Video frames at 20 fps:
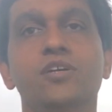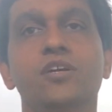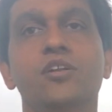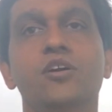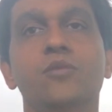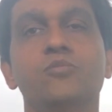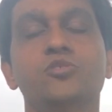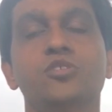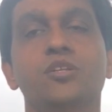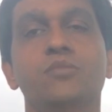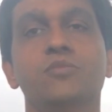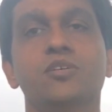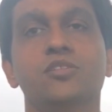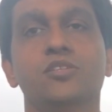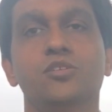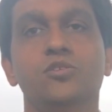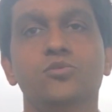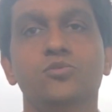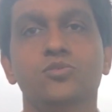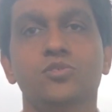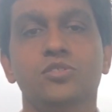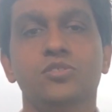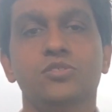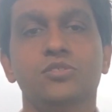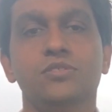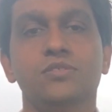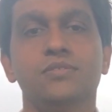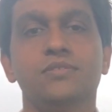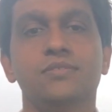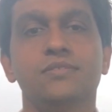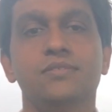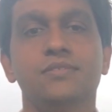the adoption among the users.